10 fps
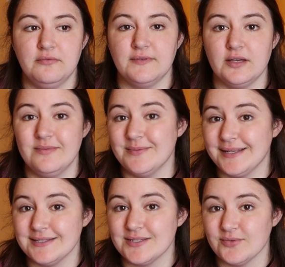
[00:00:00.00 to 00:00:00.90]
Film, you might
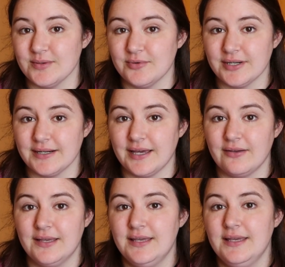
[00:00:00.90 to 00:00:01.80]
need to storyboard it
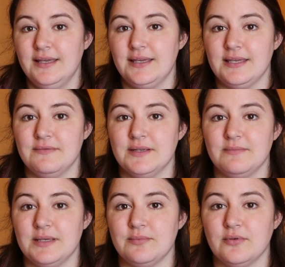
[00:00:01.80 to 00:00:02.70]
out. Even
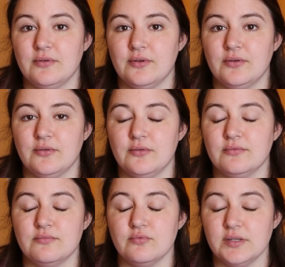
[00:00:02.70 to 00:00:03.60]
people who
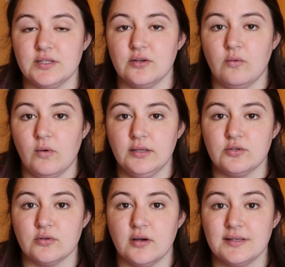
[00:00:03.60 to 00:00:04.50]
really don't want to
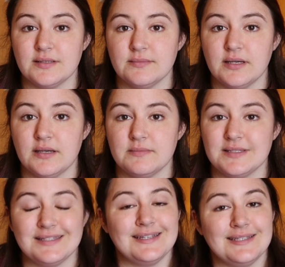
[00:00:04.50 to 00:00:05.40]
draw,
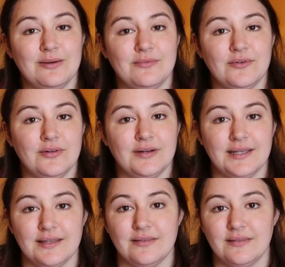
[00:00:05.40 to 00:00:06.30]
sometimes it's helpful
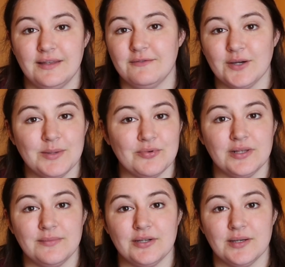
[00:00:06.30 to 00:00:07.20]
in the very
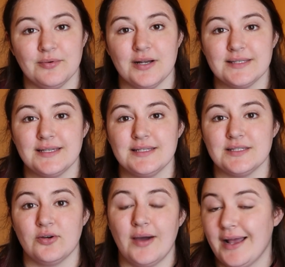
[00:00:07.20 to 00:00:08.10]
preliminary process.
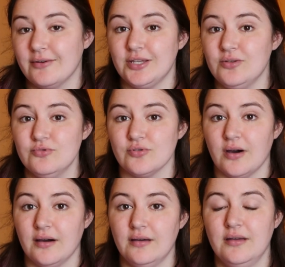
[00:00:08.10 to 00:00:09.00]
So how do you
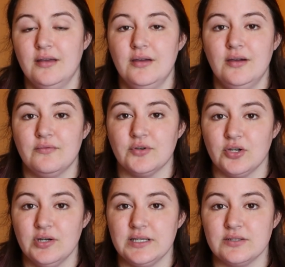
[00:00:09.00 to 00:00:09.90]
draw for
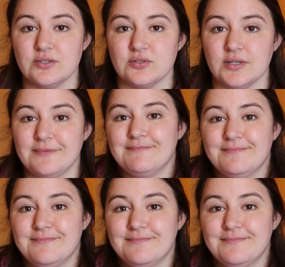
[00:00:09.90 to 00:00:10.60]
your industry?